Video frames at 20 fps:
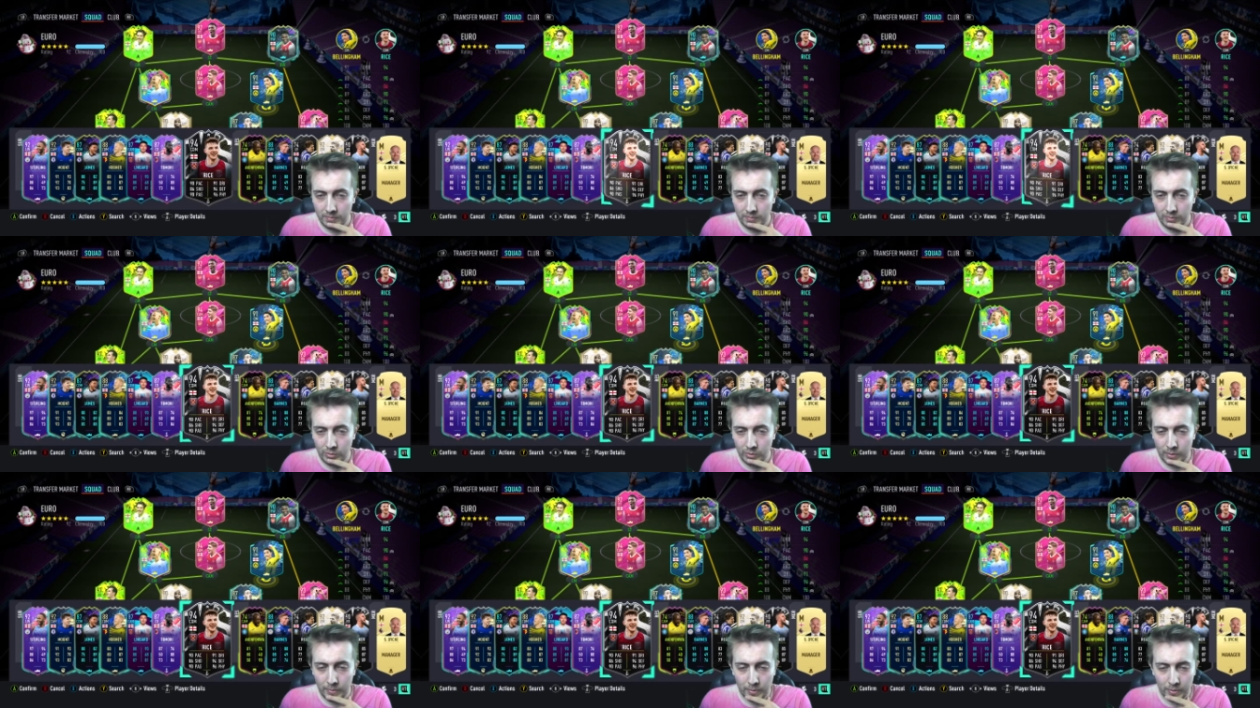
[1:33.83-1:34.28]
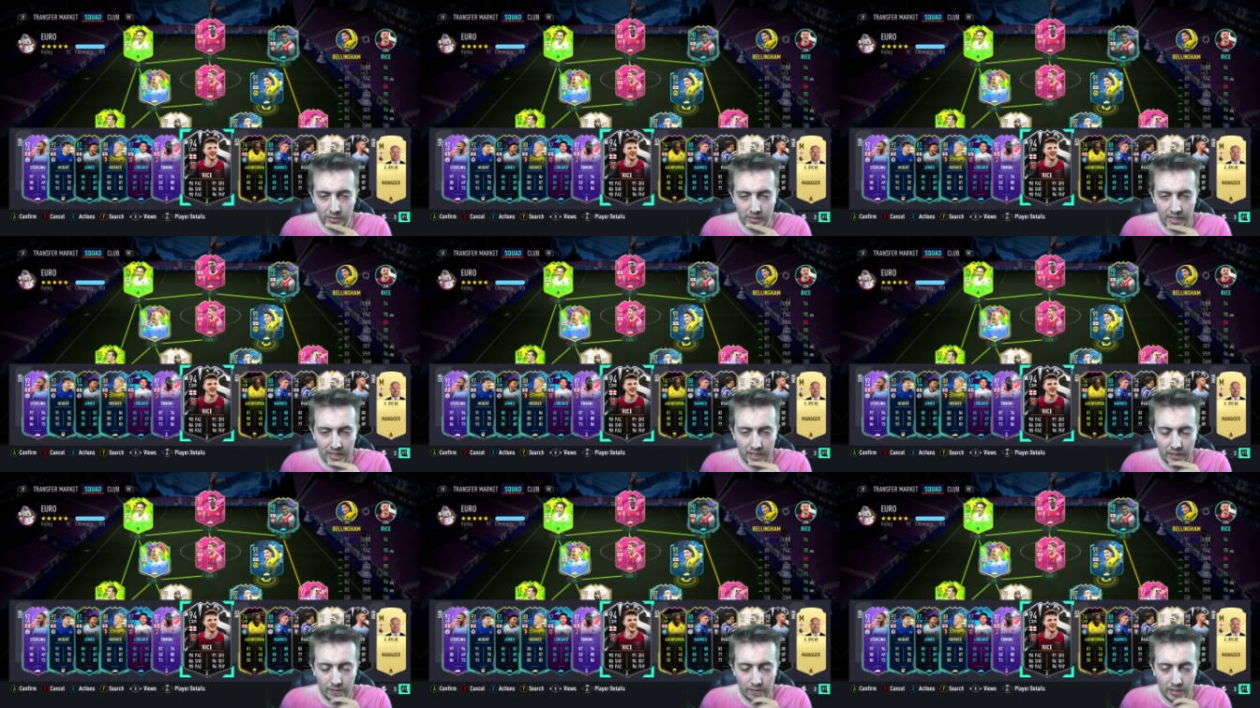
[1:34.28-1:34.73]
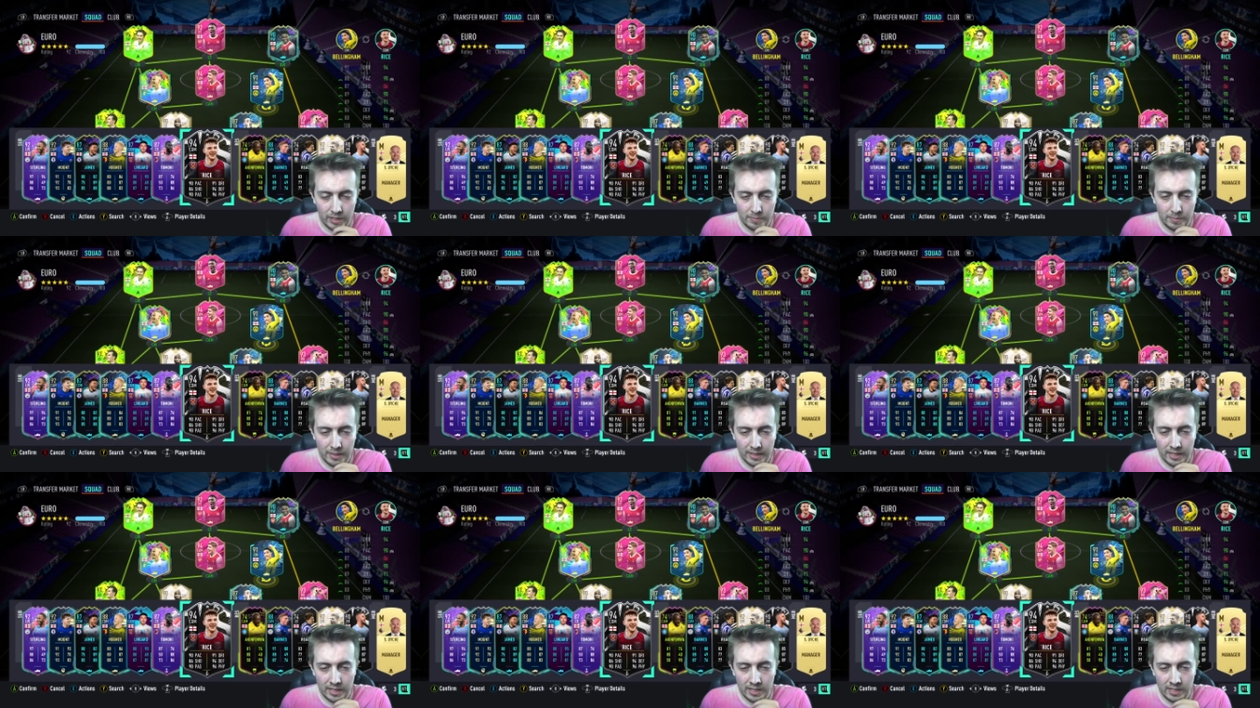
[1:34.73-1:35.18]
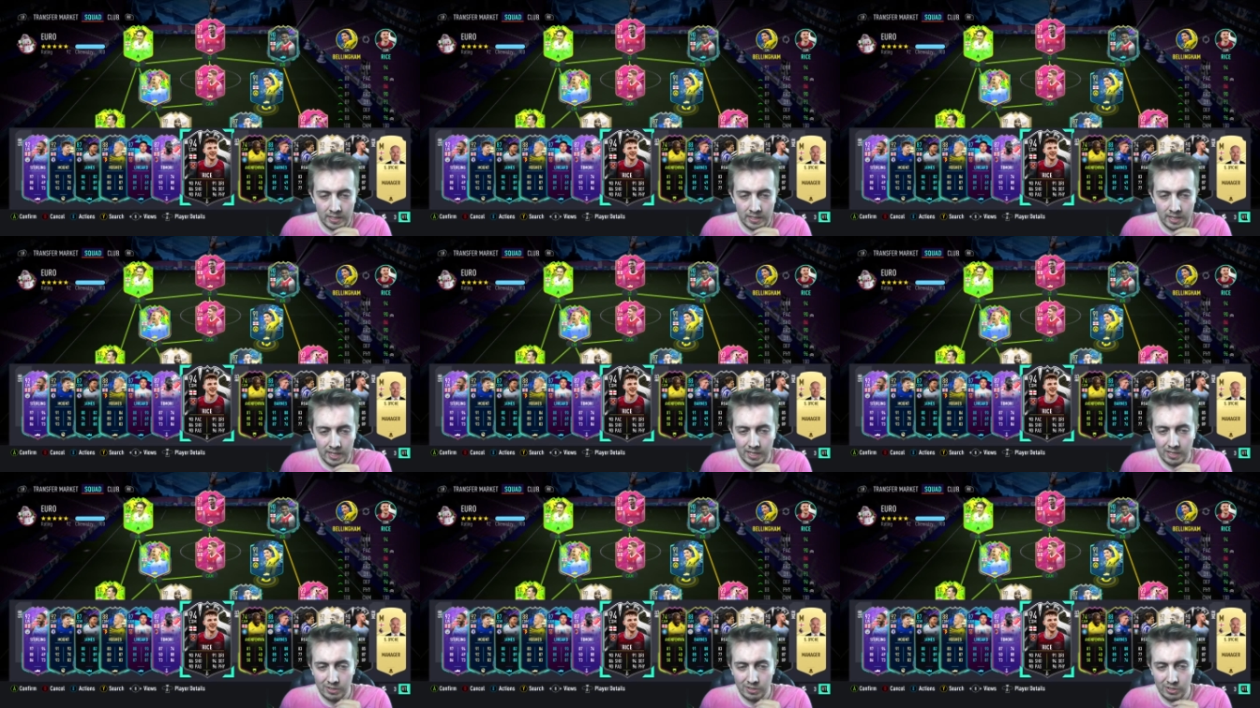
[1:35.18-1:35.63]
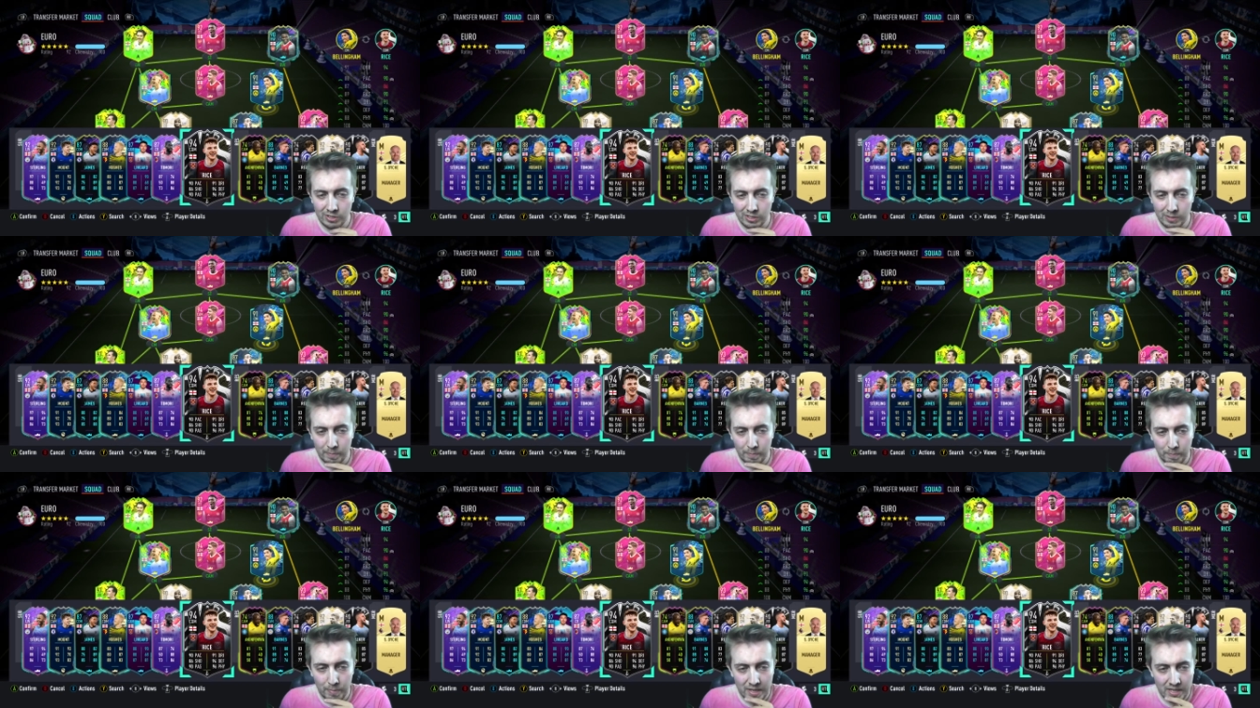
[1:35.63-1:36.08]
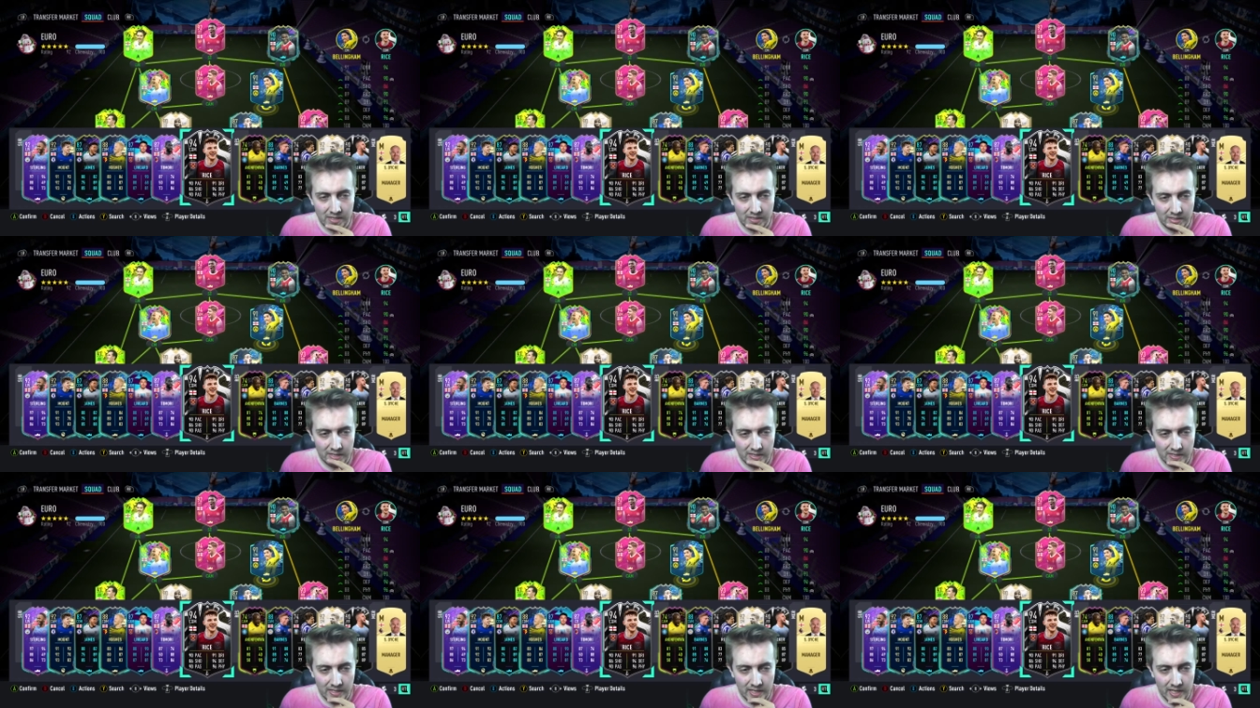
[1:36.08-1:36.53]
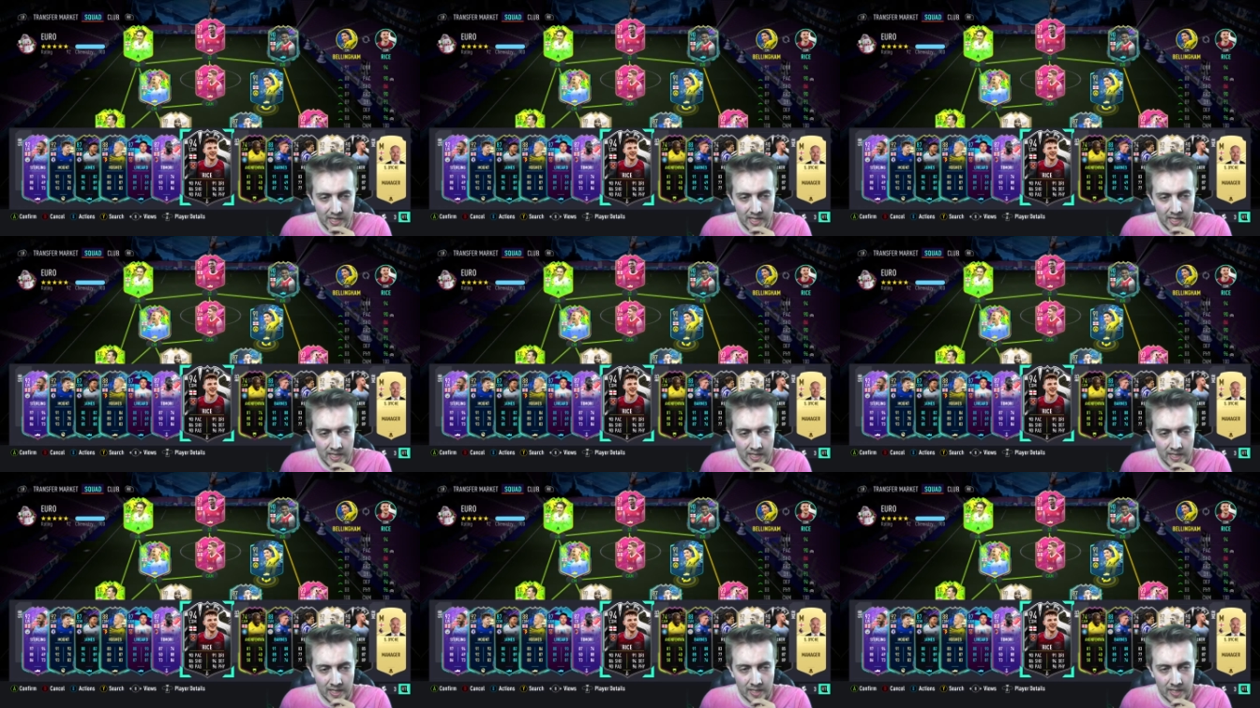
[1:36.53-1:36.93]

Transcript: Do I put Decky Rice back in? He is just a beast, isn't he?